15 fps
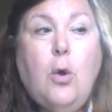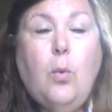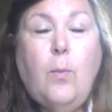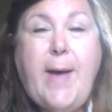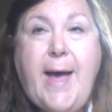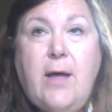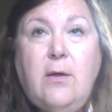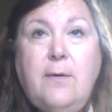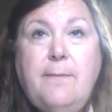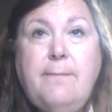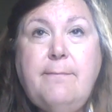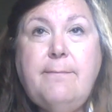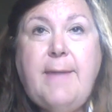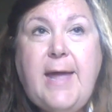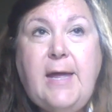Well,
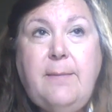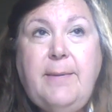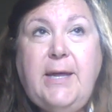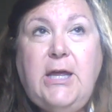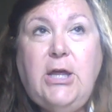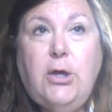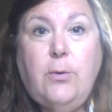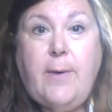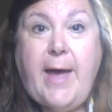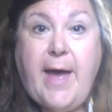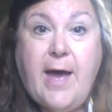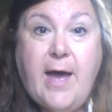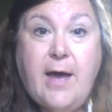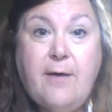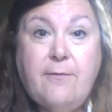maybe you
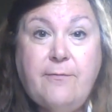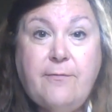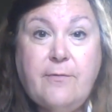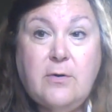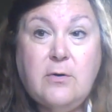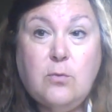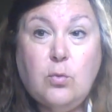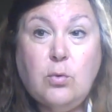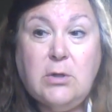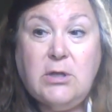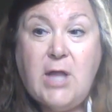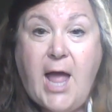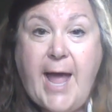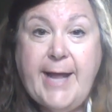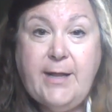have
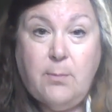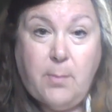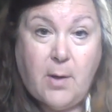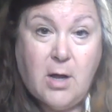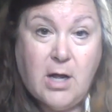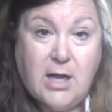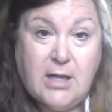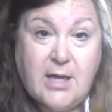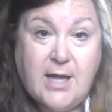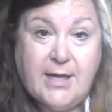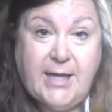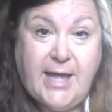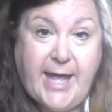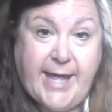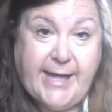relied upon a
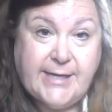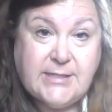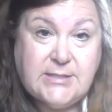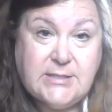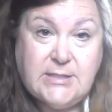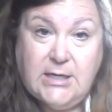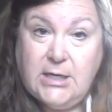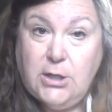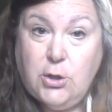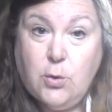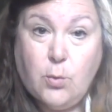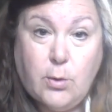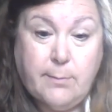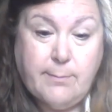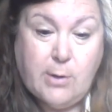case in
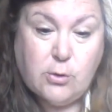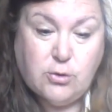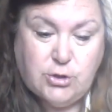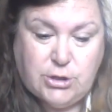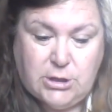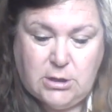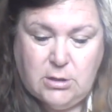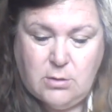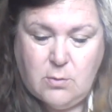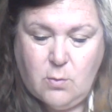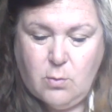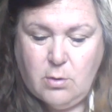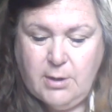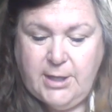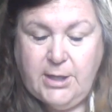your motion
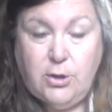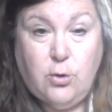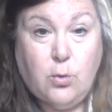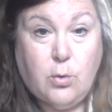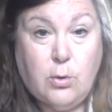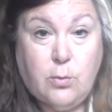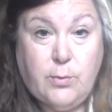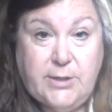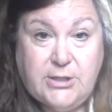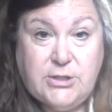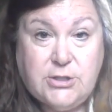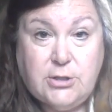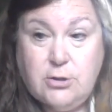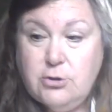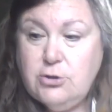or in your
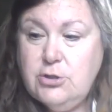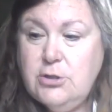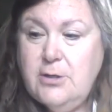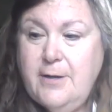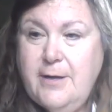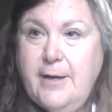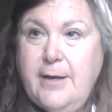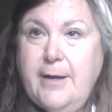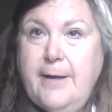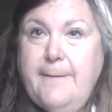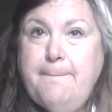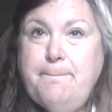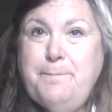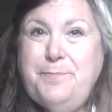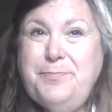research,
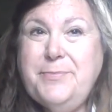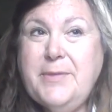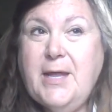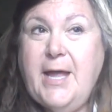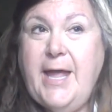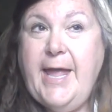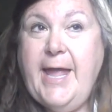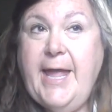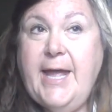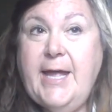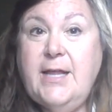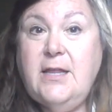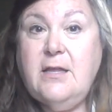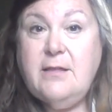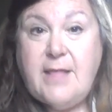
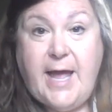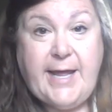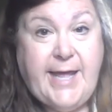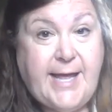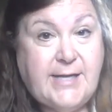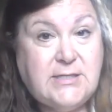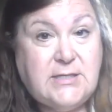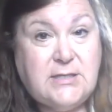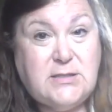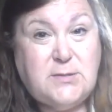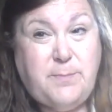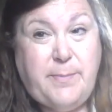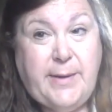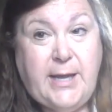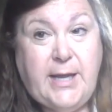and that case has
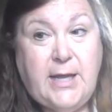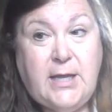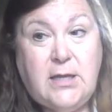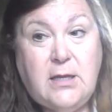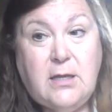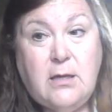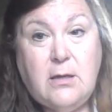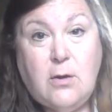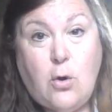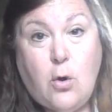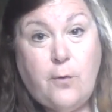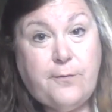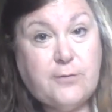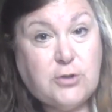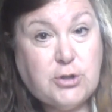been
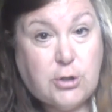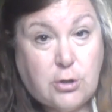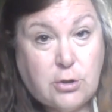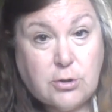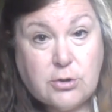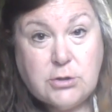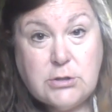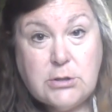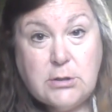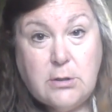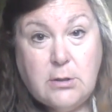overturned.